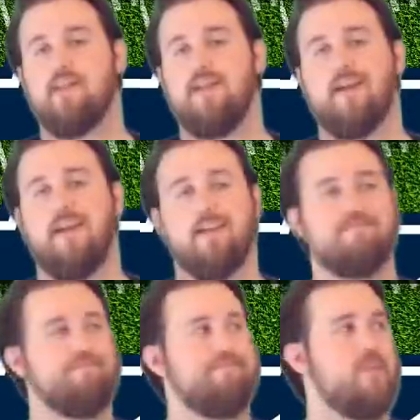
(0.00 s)
like
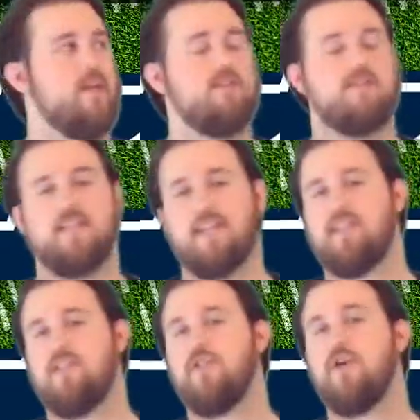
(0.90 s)

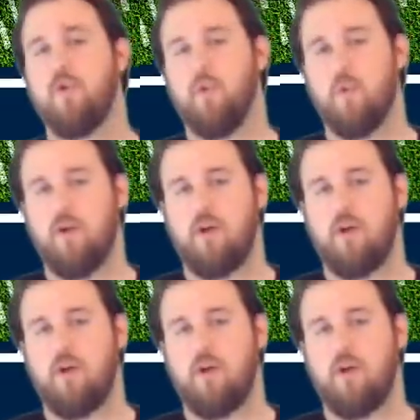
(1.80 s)
6-2.